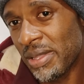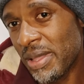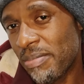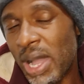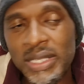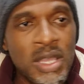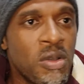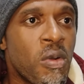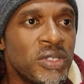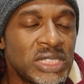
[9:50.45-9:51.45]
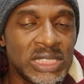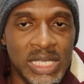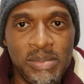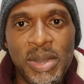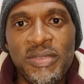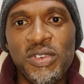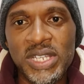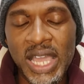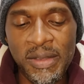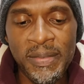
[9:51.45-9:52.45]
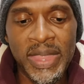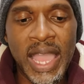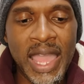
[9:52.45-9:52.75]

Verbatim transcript: But we'll see. But for now,